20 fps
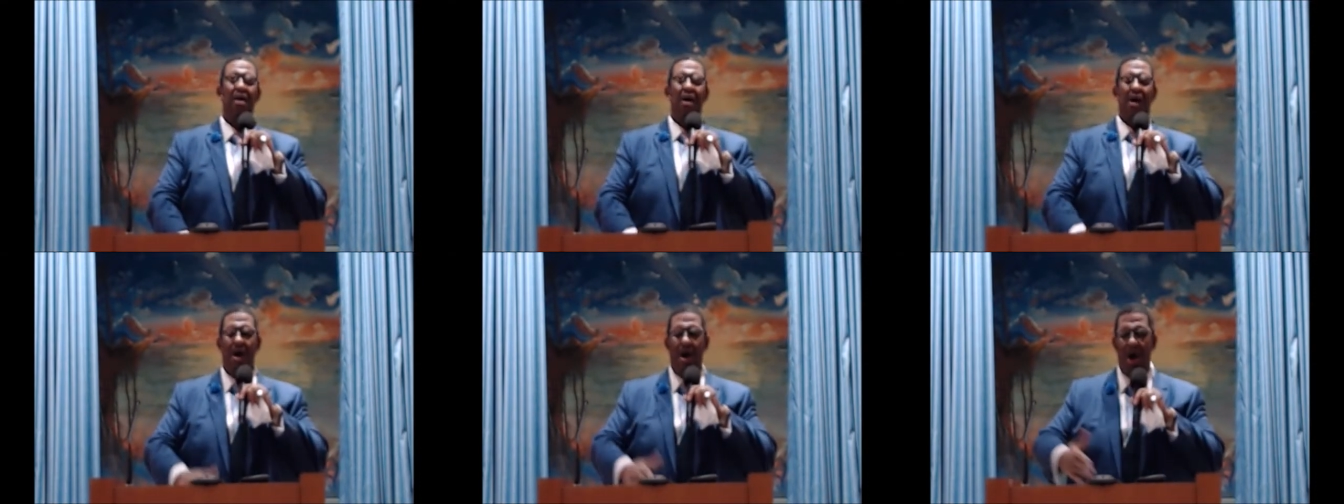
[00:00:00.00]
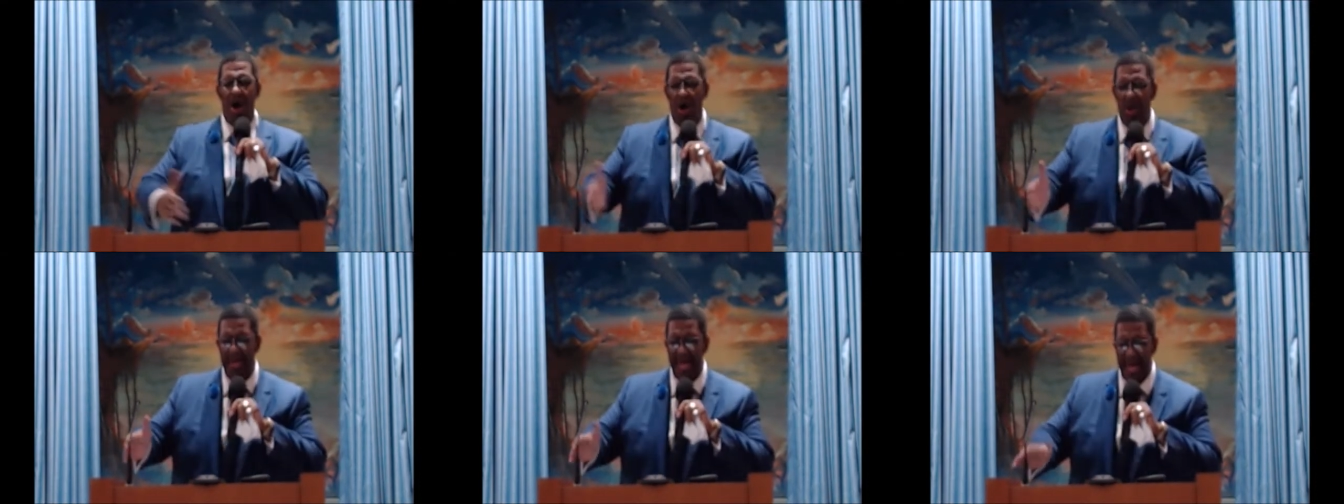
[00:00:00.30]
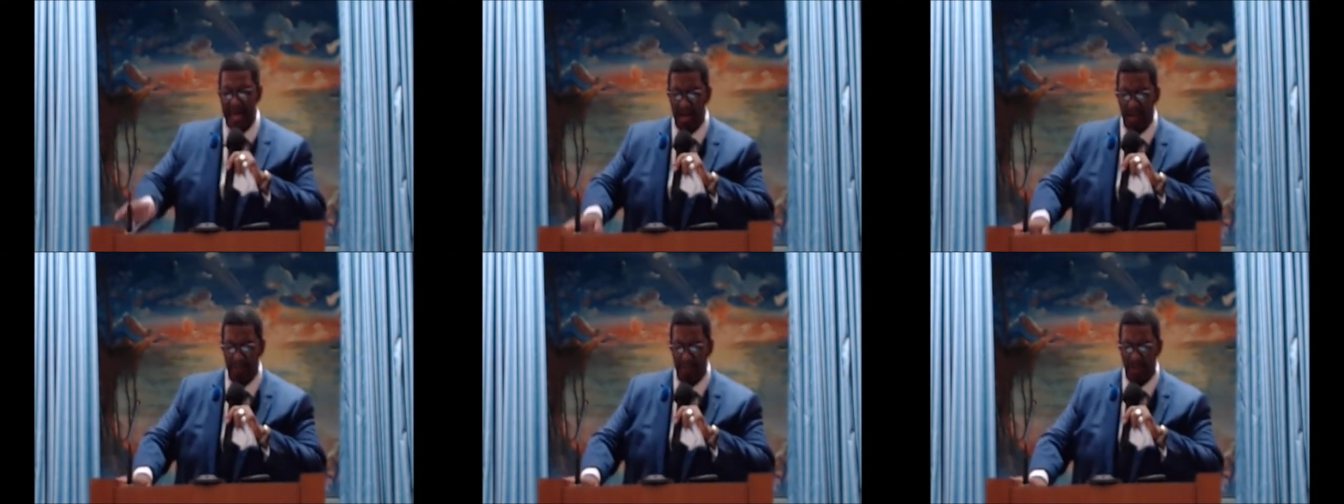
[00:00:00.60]
All
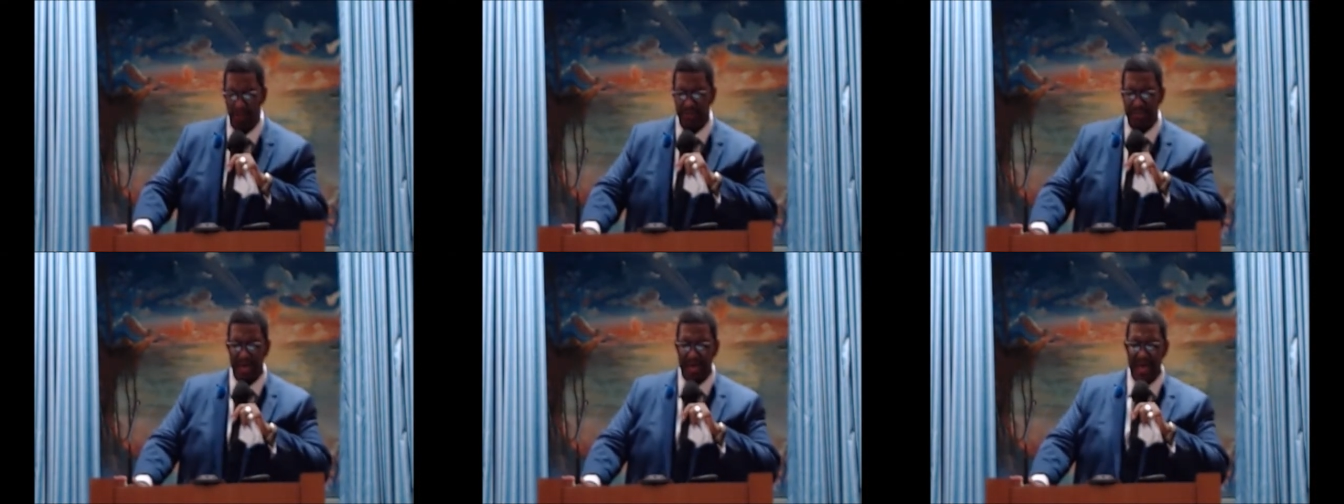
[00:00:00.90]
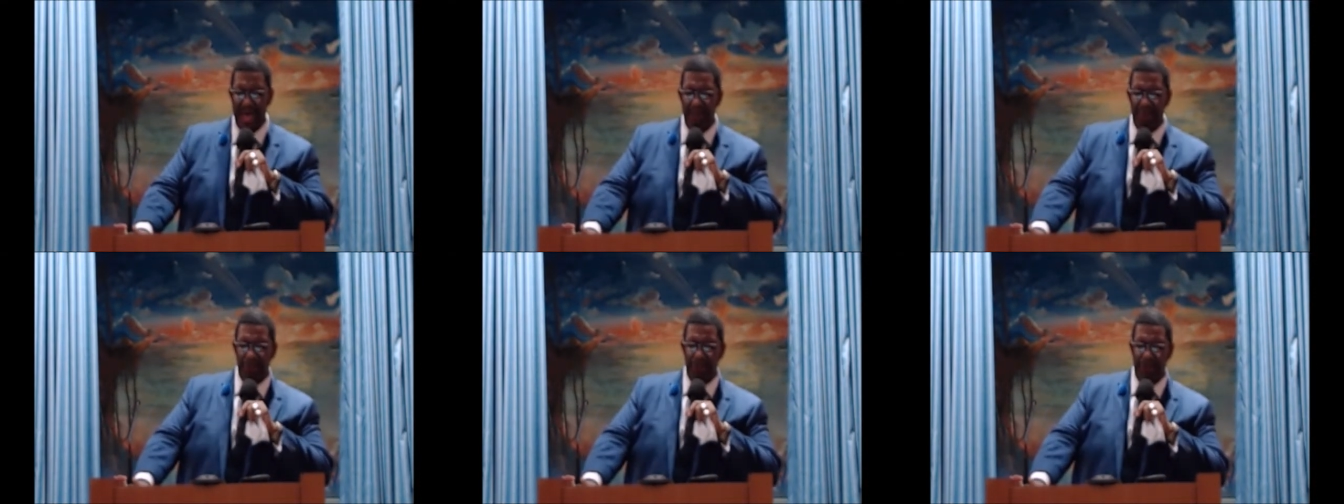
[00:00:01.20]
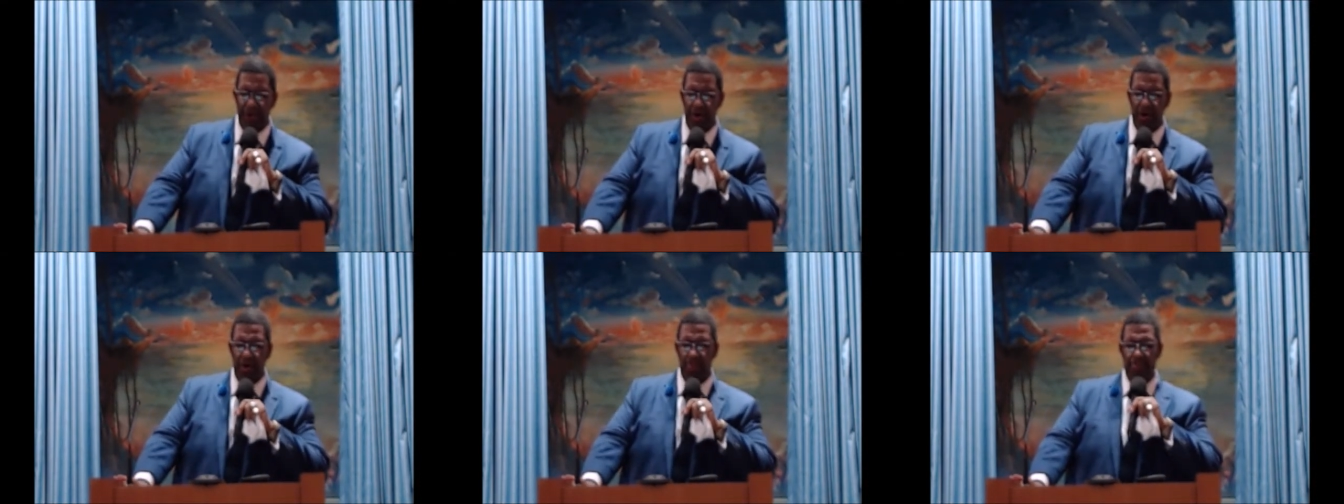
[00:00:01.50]
animals that have a
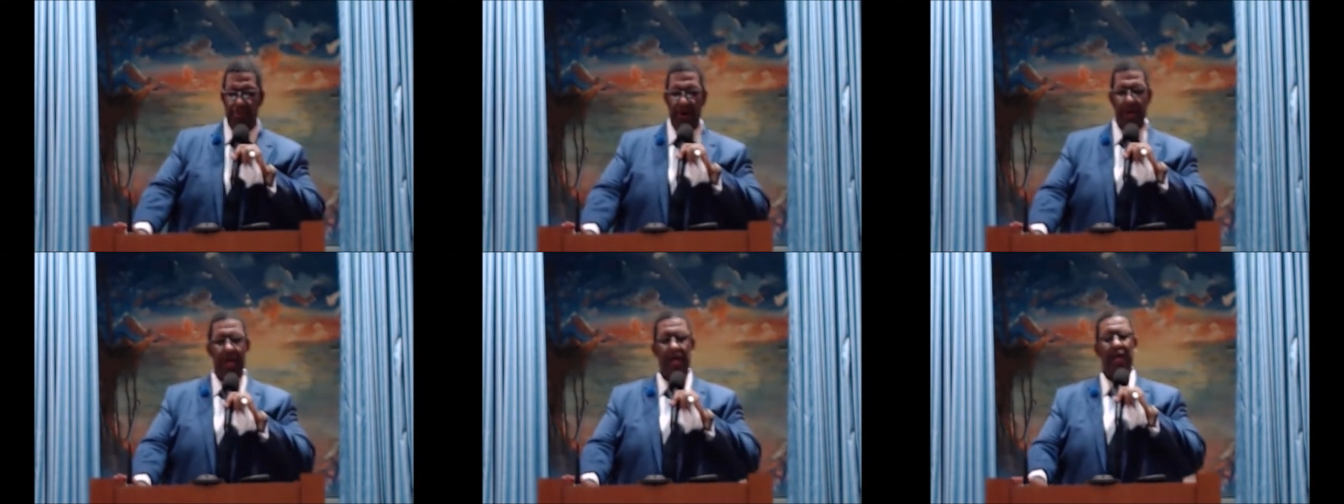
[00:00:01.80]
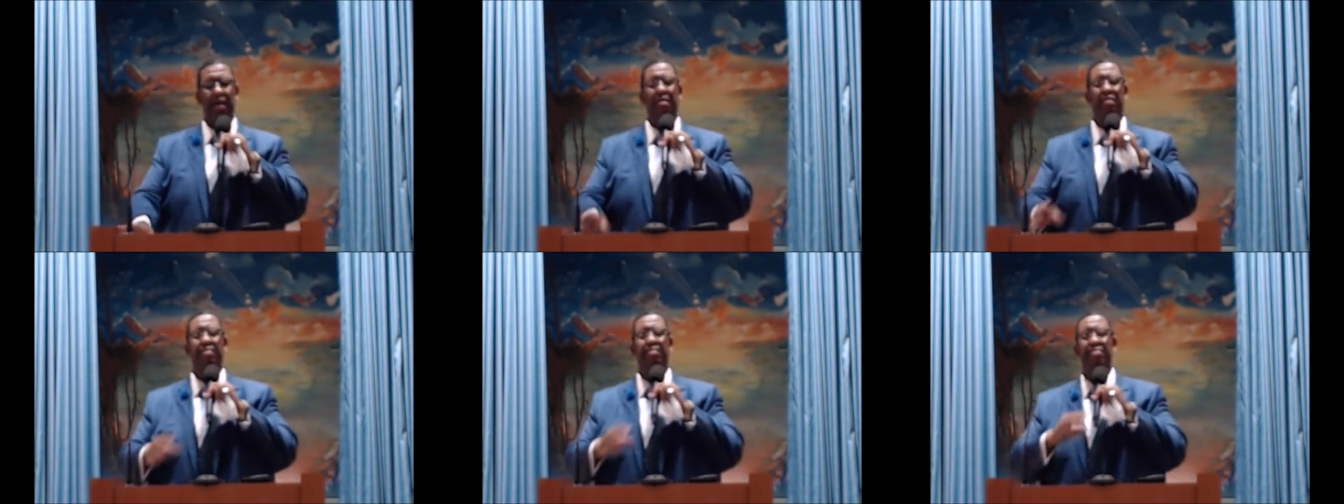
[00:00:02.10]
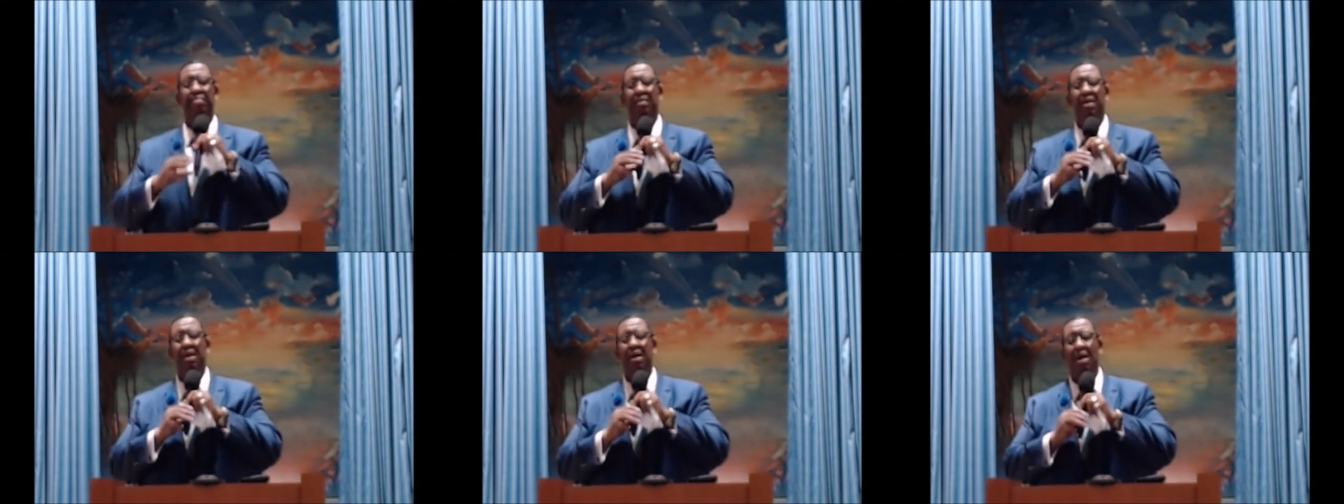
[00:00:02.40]
vertebrae,
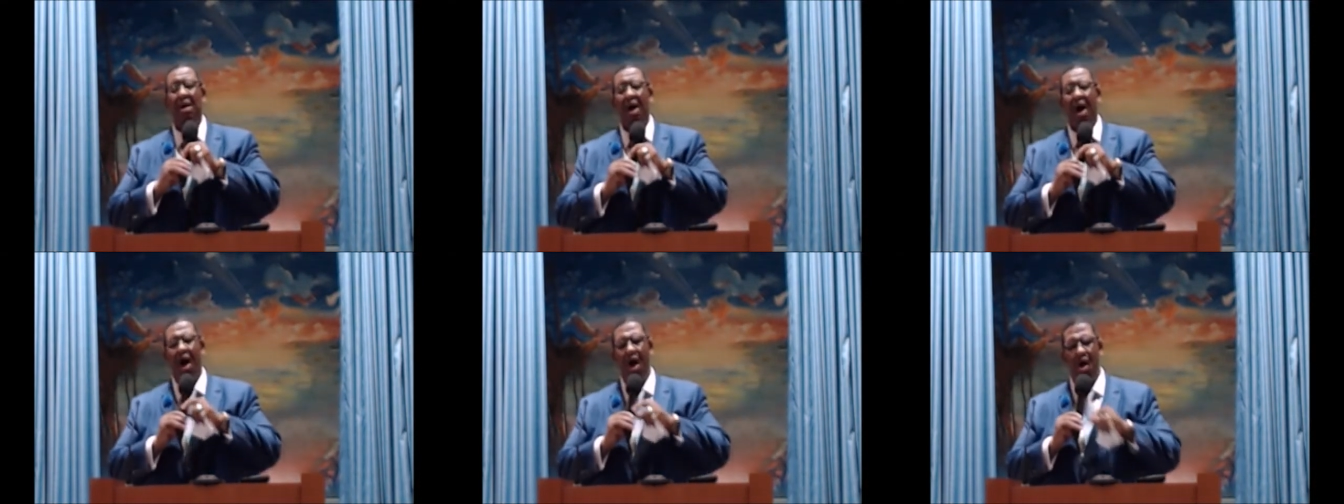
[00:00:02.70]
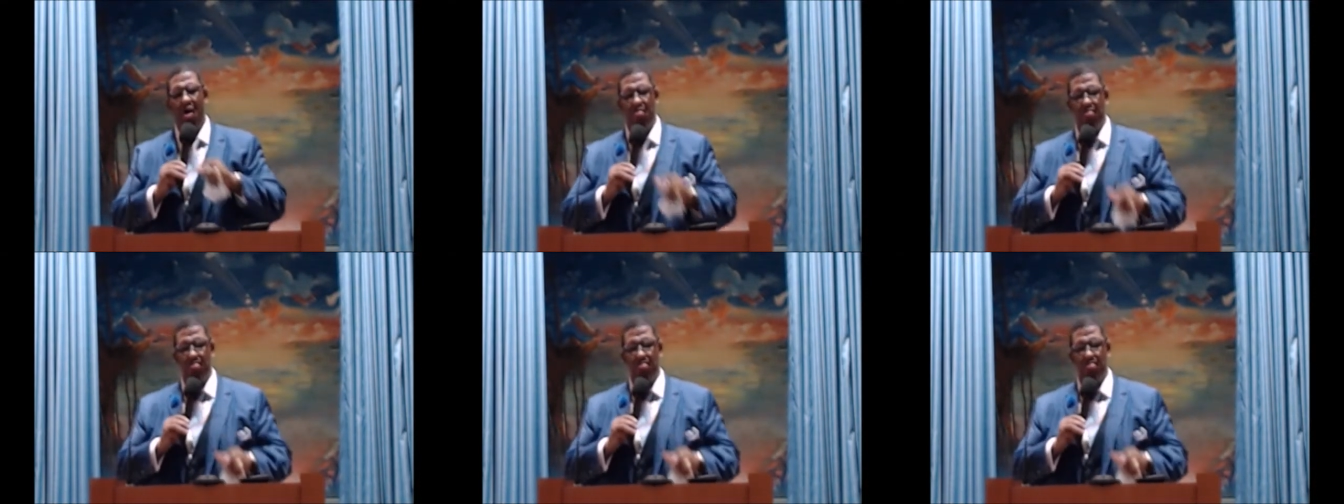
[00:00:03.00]
all